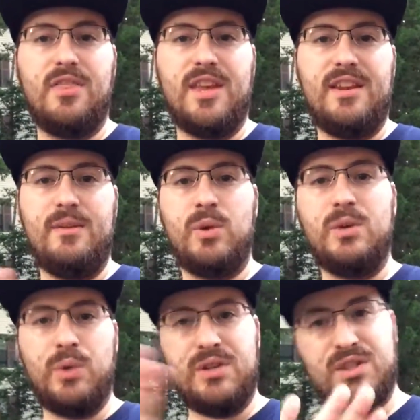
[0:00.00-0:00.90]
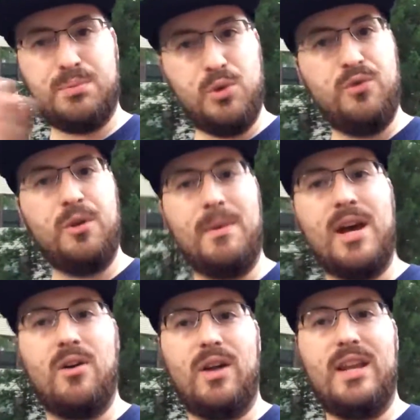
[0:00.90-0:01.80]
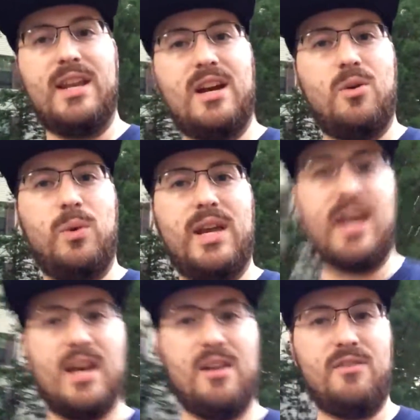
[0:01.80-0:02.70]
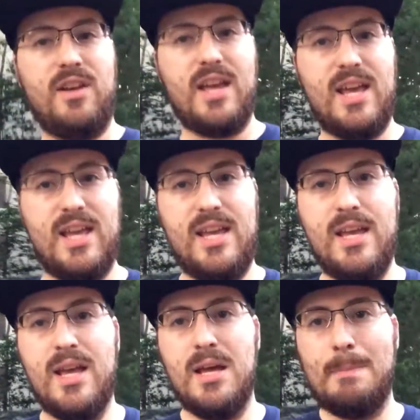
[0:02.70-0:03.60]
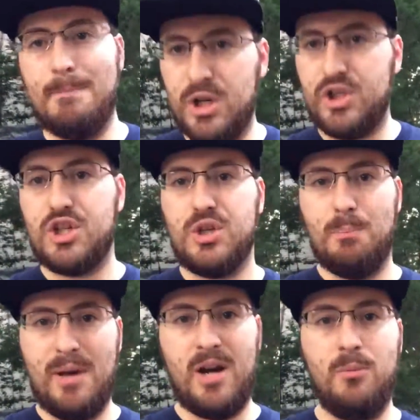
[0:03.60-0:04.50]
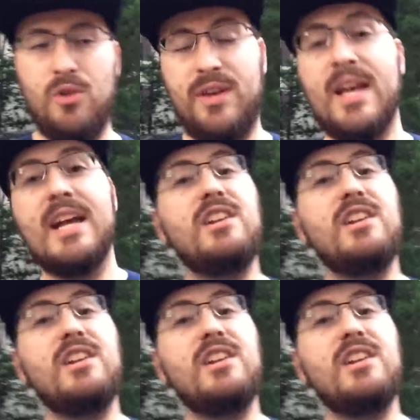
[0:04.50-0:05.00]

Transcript: that we smooth them out, and now we have a much better movie.